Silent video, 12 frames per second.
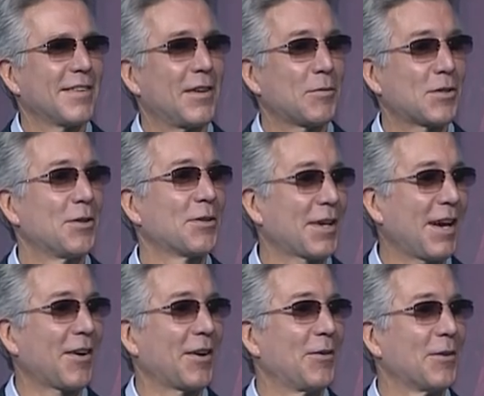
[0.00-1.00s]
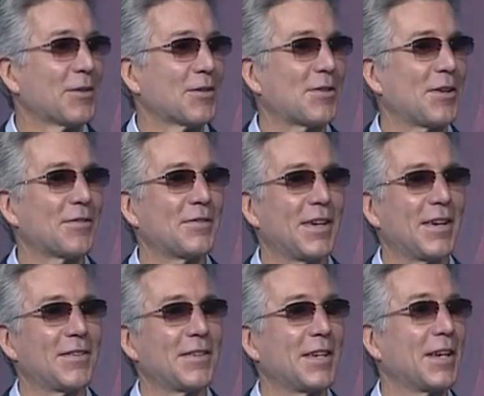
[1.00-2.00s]
I'm still carrying all the stuff
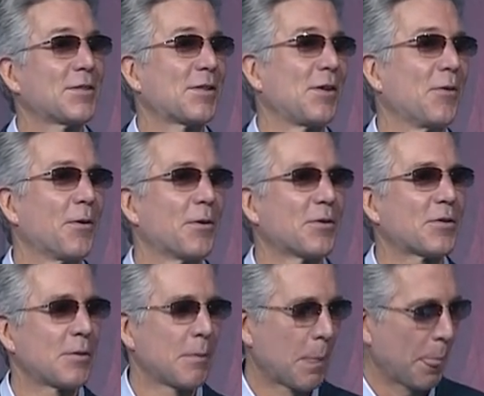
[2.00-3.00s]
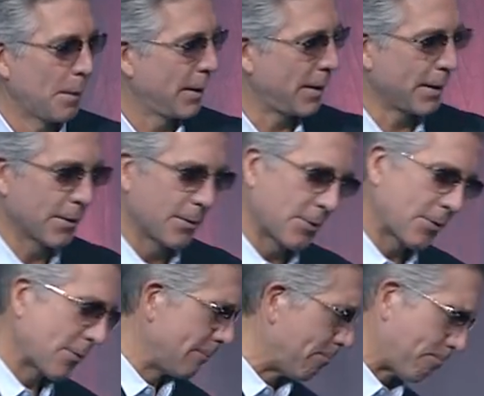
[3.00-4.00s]
now. He gets the orders. And he
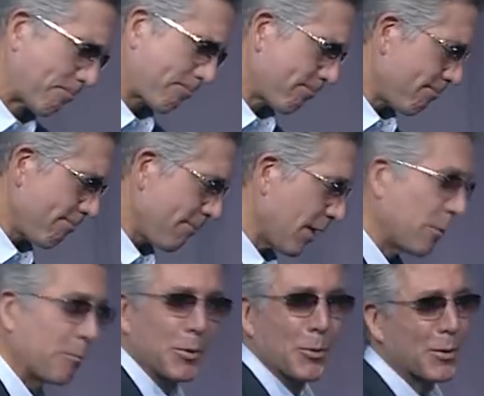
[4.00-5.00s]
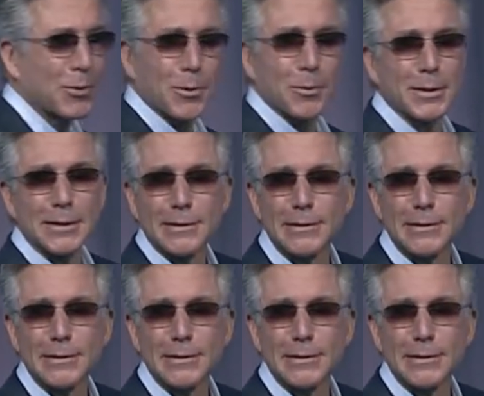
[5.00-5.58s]
goes, Bill McDermott,